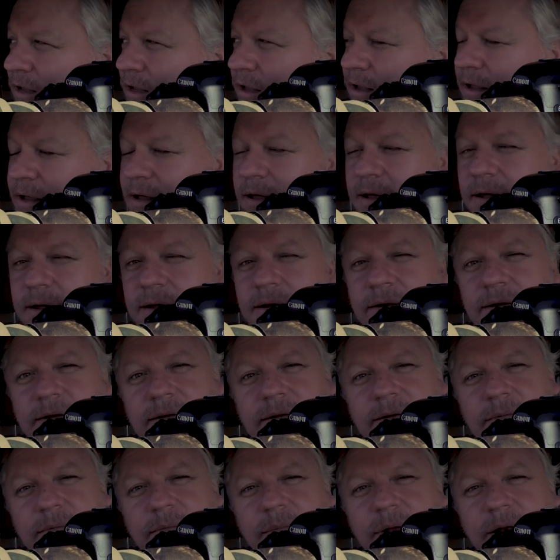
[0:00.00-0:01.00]
But
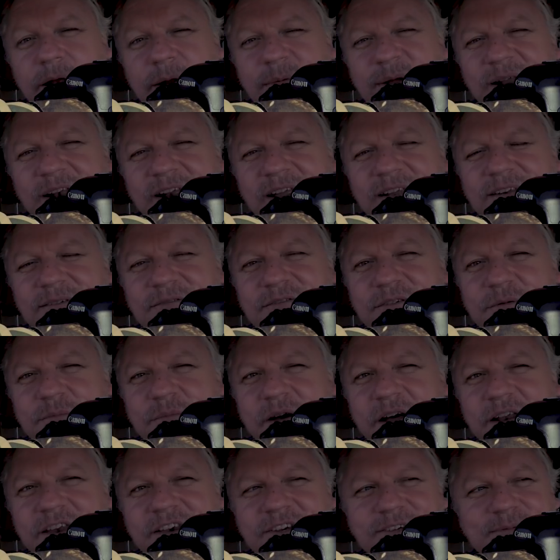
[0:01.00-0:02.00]
I'm a glutton for
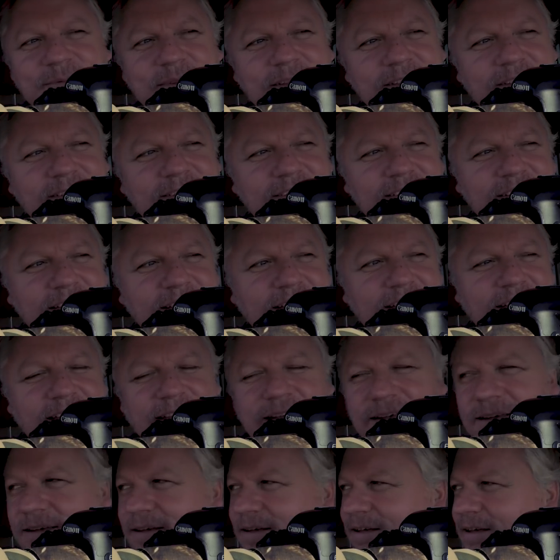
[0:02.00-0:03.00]
punishment.
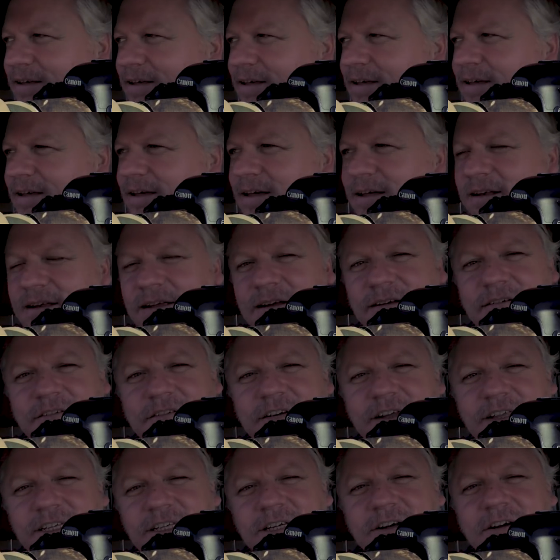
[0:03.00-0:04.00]
I like
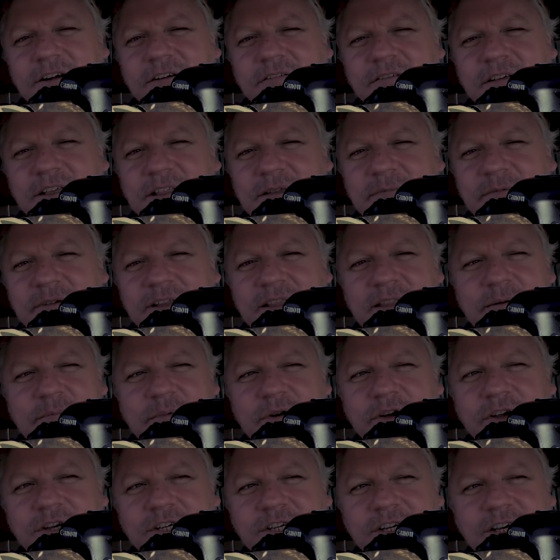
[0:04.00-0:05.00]
photographing them in the
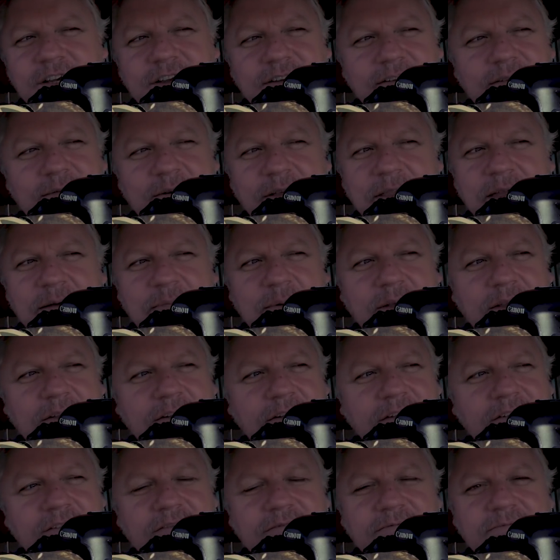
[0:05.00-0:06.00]
bush, where they
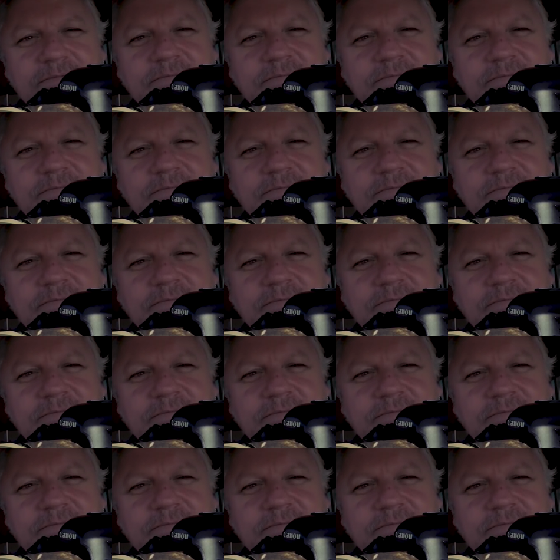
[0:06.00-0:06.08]
belong.